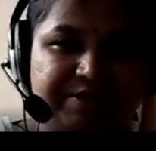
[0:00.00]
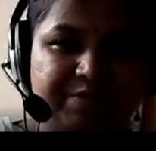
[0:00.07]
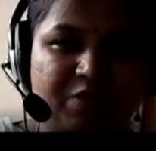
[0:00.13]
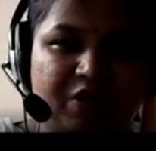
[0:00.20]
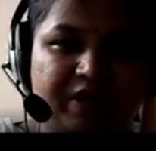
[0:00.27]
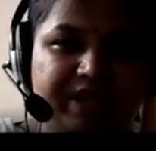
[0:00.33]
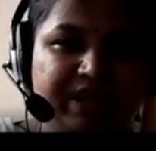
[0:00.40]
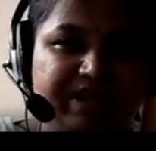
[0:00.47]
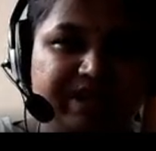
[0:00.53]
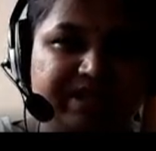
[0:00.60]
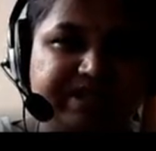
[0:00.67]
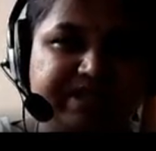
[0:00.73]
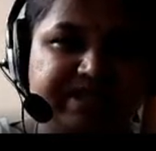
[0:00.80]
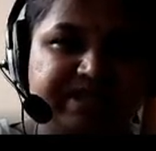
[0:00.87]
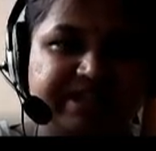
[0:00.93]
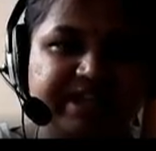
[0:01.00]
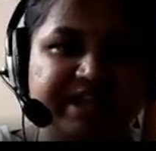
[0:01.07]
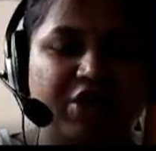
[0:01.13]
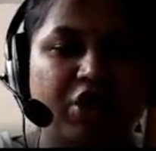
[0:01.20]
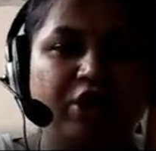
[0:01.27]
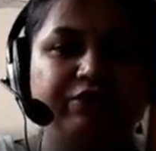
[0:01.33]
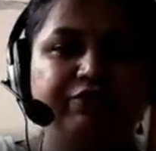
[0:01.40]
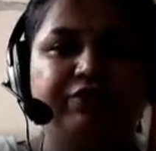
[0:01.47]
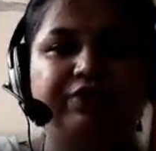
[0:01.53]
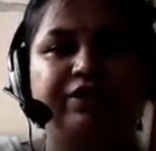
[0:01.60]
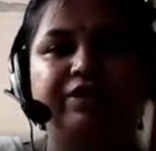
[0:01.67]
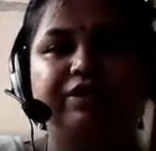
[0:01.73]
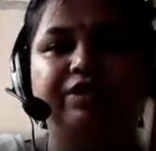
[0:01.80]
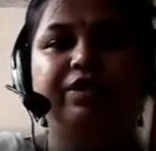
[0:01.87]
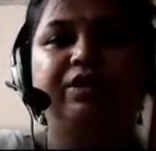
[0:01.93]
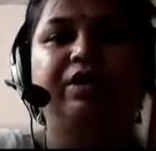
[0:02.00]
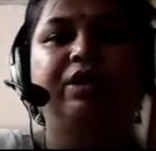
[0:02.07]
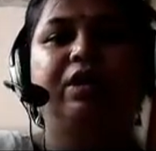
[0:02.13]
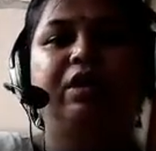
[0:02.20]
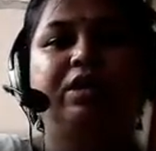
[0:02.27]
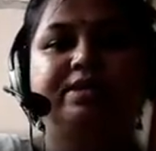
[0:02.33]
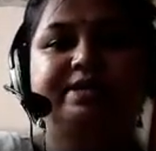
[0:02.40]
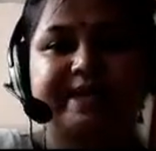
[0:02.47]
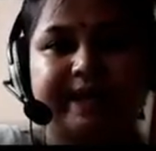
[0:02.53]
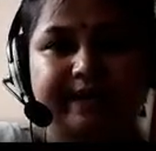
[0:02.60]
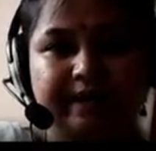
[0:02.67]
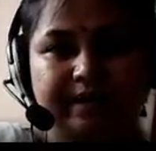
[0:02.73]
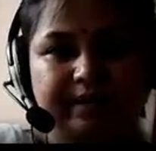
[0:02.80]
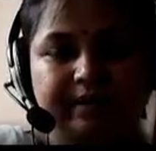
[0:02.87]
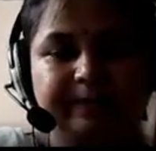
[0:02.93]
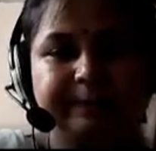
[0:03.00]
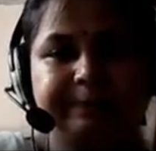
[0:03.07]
model consisting of sender,